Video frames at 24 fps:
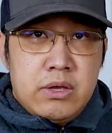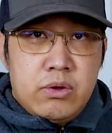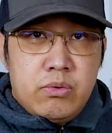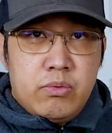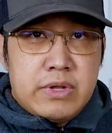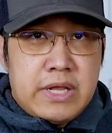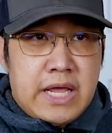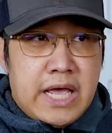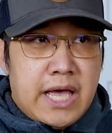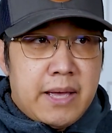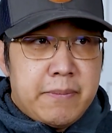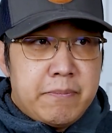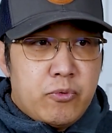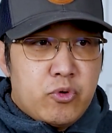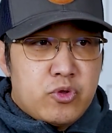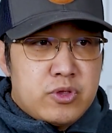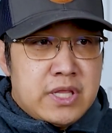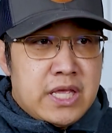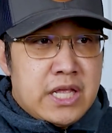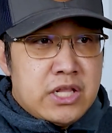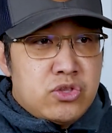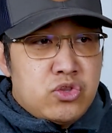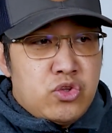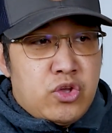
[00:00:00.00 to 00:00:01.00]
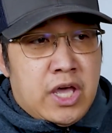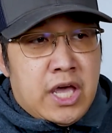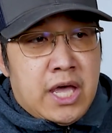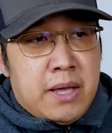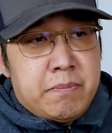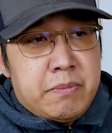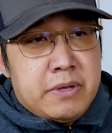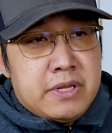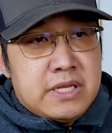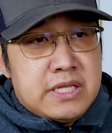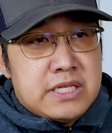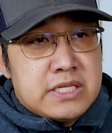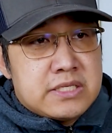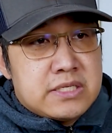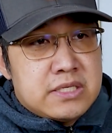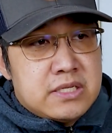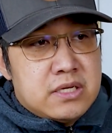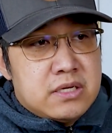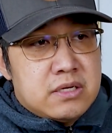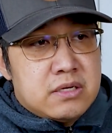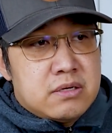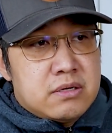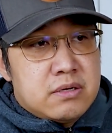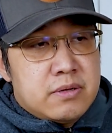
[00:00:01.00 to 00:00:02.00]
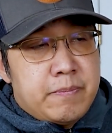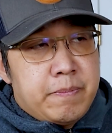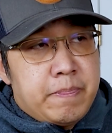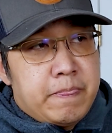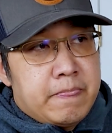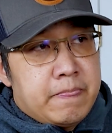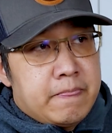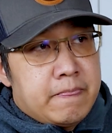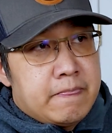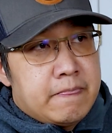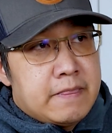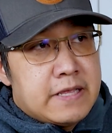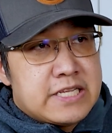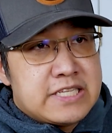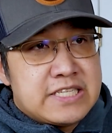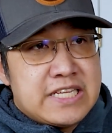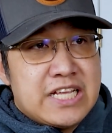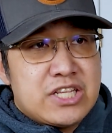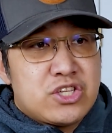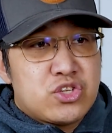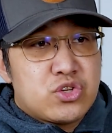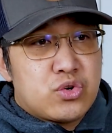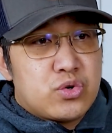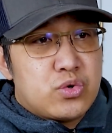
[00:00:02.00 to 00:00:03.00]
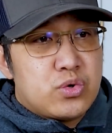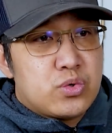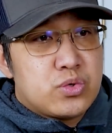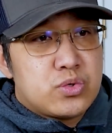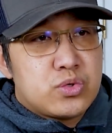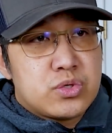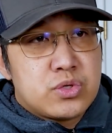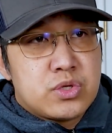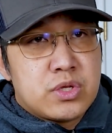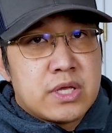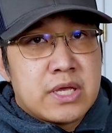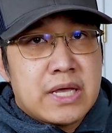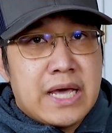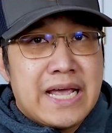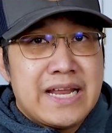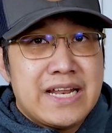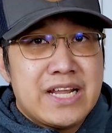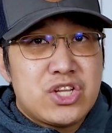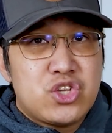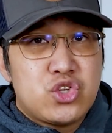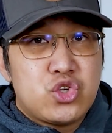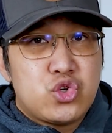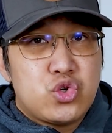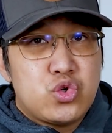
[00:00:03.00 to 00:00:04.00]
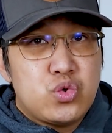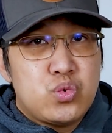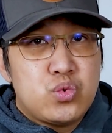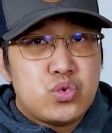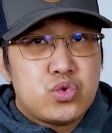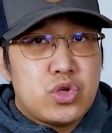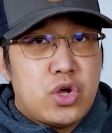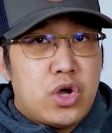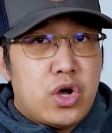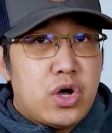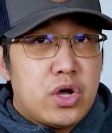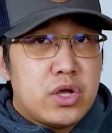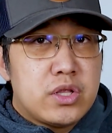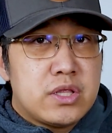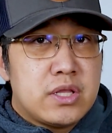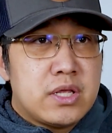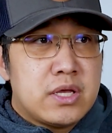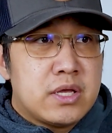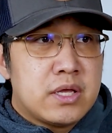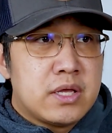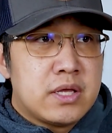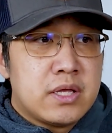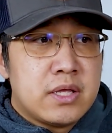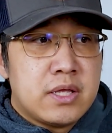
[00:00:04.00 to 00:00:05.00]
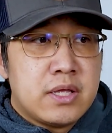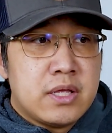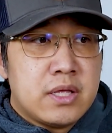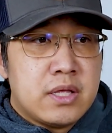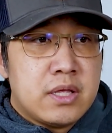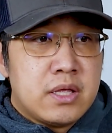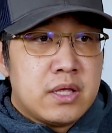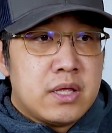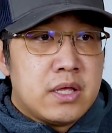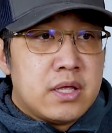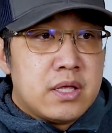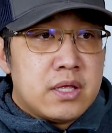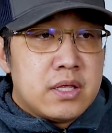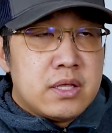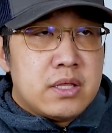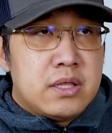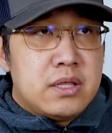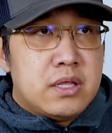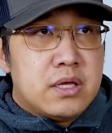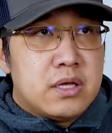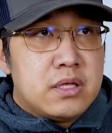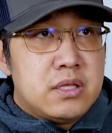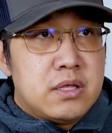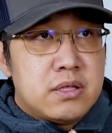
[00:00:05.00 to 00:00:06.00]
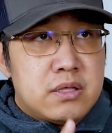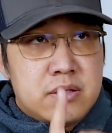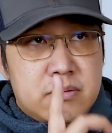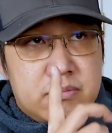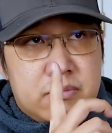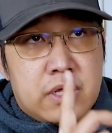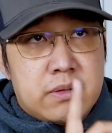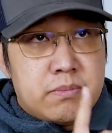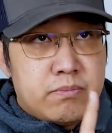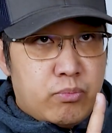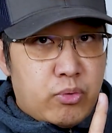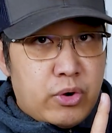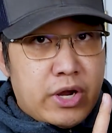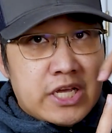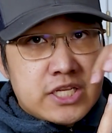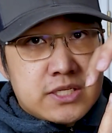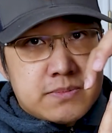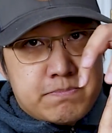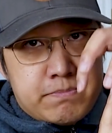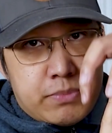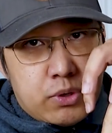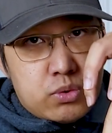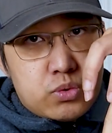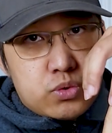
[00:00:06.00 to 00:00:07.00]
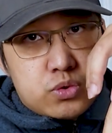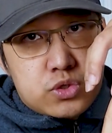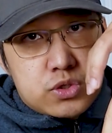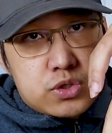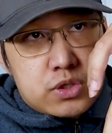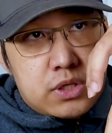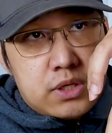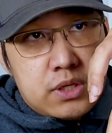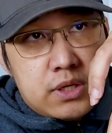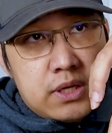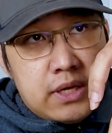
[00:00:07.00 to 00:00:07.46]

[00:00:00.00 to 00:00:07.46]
what tend to happen is the set screws kind of chews on that brass post,